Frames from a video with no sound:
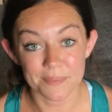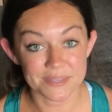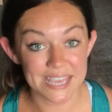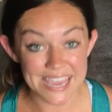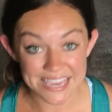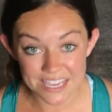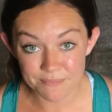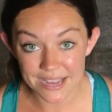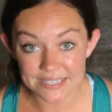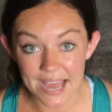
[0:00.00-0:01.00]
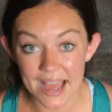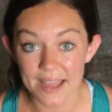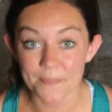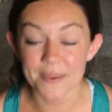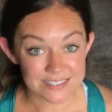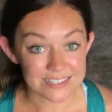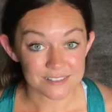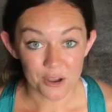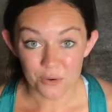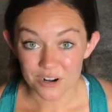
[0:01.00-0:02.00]
I'm taking my time. The
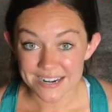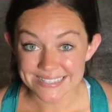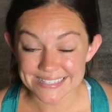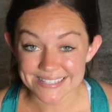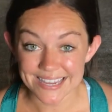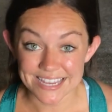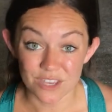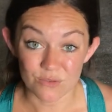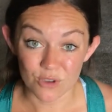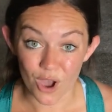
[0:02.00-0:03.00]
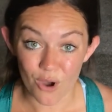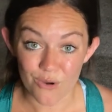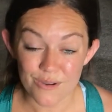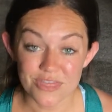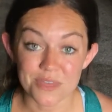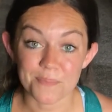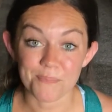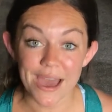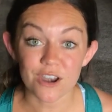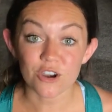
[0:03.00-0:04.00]
slower and steady you go, the
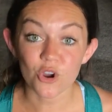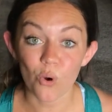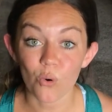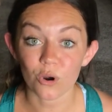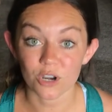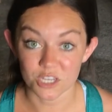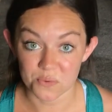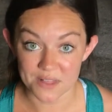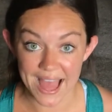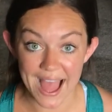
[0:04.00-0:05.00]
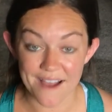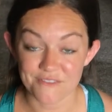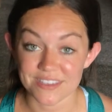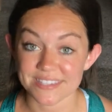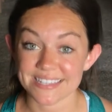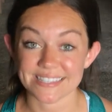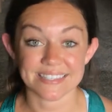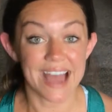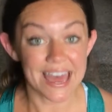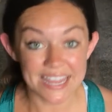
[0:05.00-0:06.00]
better core you will have. This is
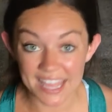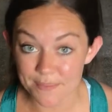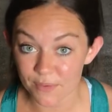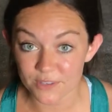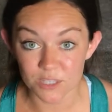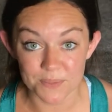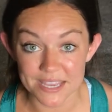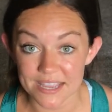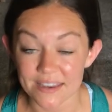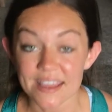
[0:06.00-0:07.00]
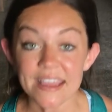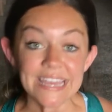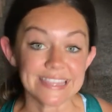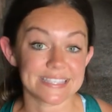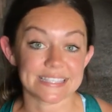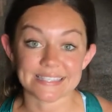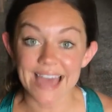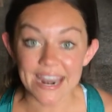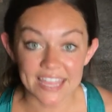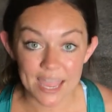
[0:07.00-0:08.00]
not a game of speed. This is
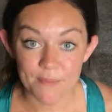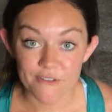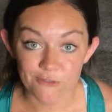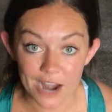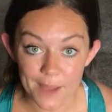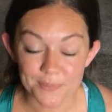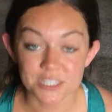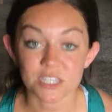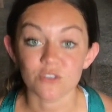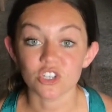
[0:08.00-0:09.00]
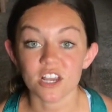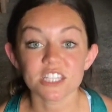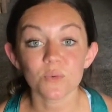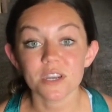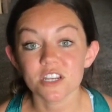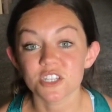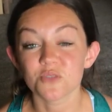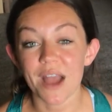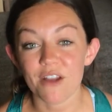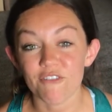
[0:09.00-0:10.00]
not a game of reps. You just want to
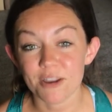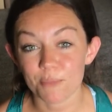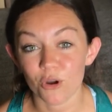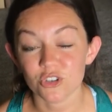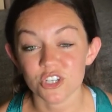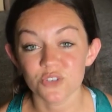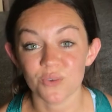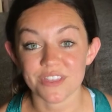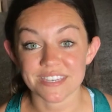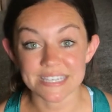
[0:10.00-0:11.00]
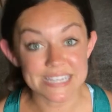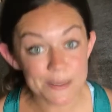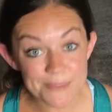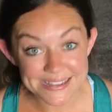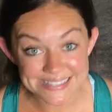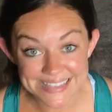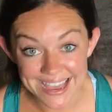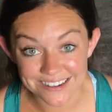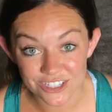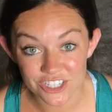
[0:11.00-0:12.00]
do every motion with deep
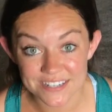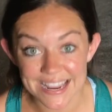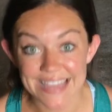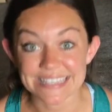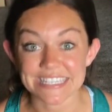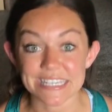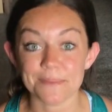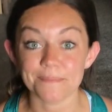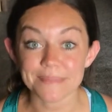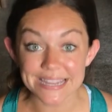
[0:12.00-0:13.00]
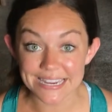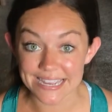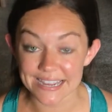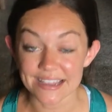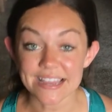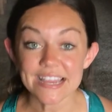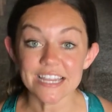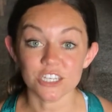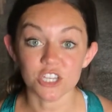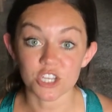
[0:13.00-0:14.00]
intention and deep meaning
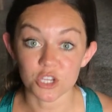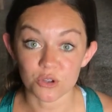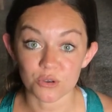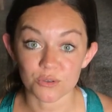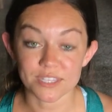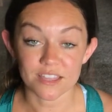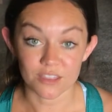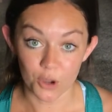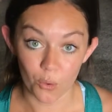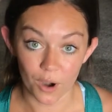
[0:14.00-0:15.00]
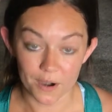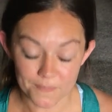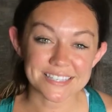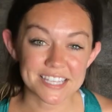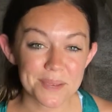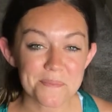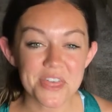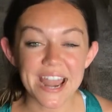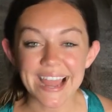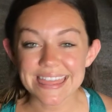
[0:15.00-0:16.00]
to use the core. A tip
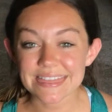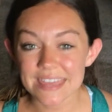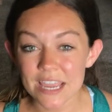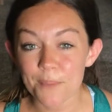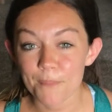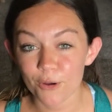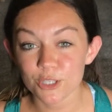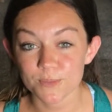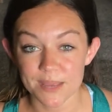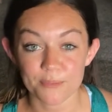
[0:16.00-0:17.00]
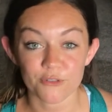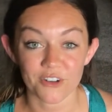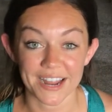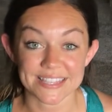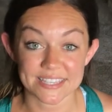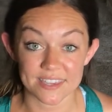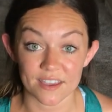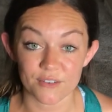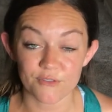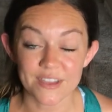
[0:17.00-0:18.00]
that I think most people forget to
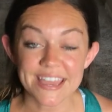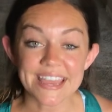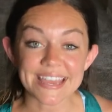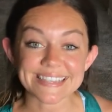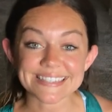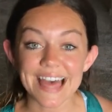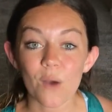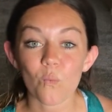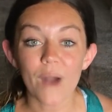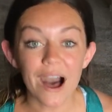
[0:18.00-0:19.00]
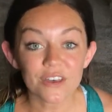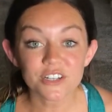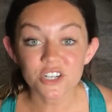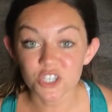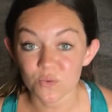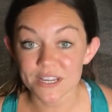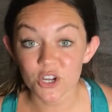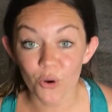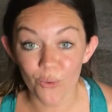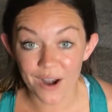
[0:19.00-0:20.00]
give is that while you're doing
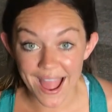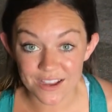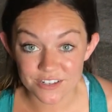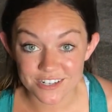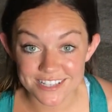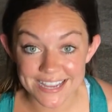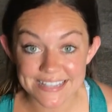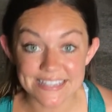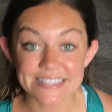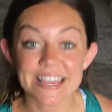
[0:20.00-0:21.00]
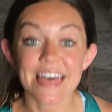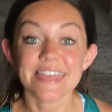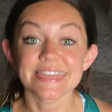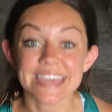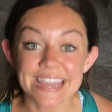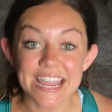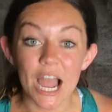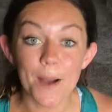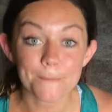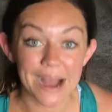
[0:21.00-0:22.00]
core exercises, think
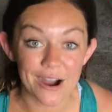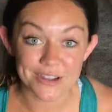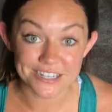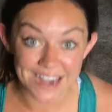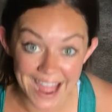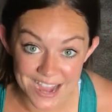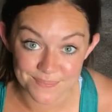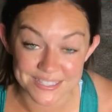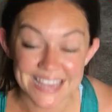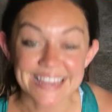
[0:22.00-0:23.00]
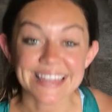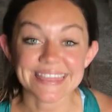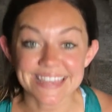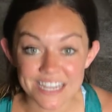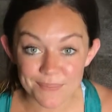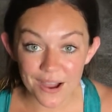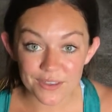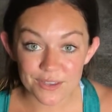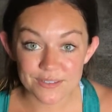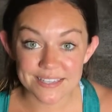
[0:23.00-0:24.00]
about your abs. Think
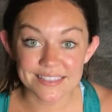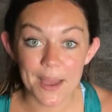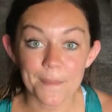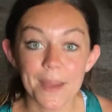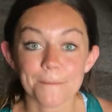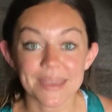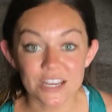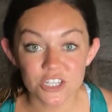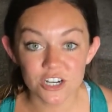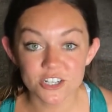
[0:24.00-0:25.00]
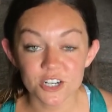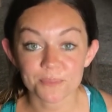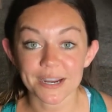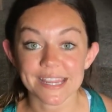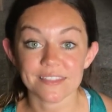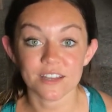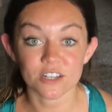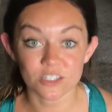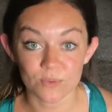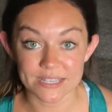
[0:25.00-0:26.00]
about using them, picture in your brain that
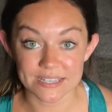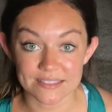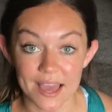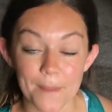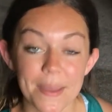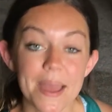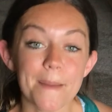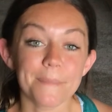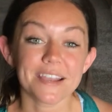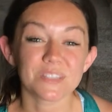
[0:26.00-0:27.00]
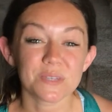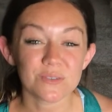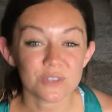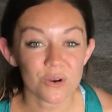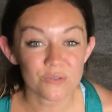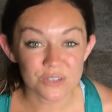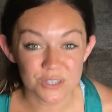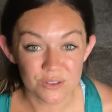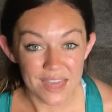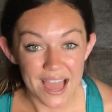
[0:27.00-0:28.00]
you're squeezing them, because when you don't
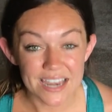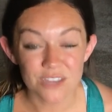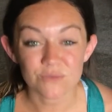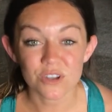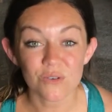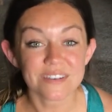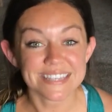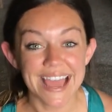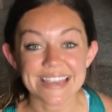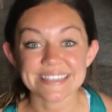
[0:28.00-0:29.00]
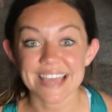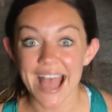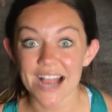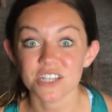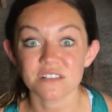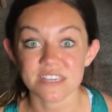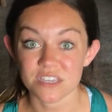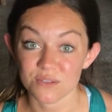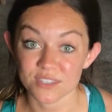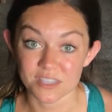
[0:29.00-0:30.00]
do that, you don't tend to actually
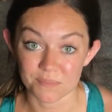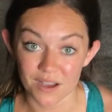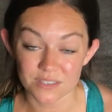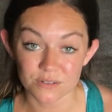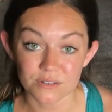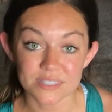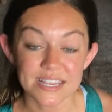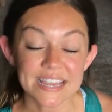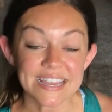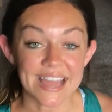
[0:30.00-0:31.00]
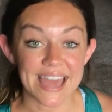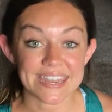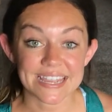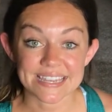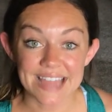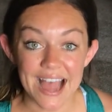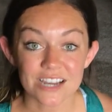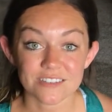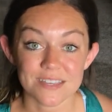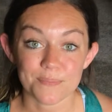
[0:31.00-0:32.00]
use the muscles, and it can
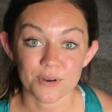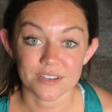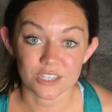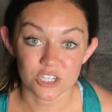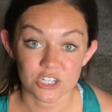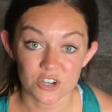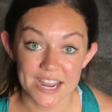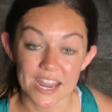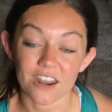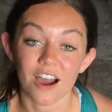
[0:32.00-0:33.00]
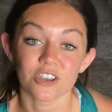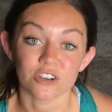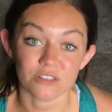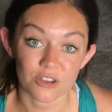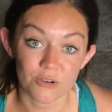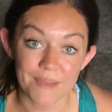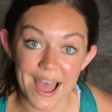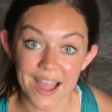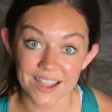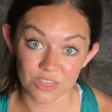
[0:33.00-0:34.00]
actually put a strain on your low
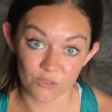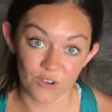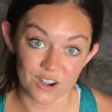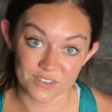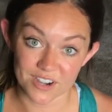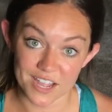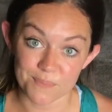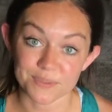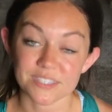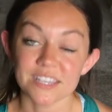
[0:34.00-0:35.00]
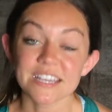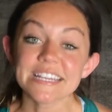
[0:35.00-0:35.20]
back and the front of your hips.